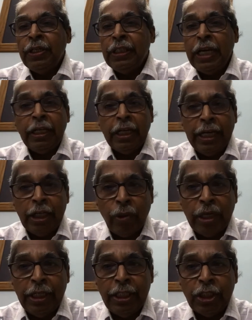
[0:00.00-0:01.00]
That
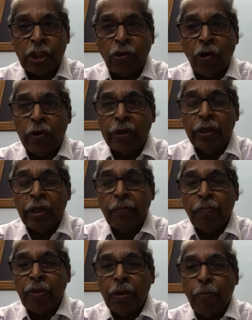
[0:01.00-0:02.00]
inquiry is called
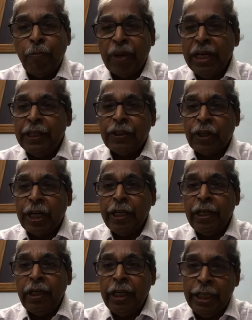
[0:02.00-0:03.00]

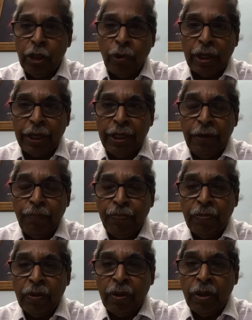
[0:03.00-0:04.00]
pre-trial inquiry
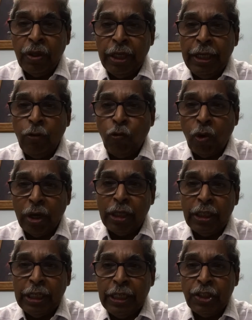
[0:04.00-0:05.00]
in a
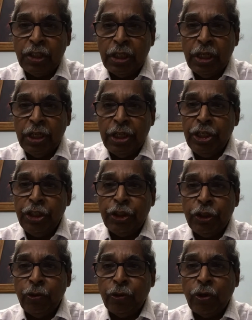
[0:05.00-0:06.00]
warrant case
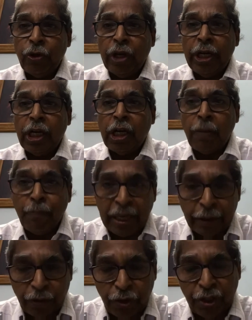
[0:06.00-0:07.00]
instituted on a
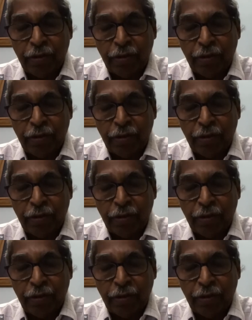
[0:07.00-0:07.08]
complaint.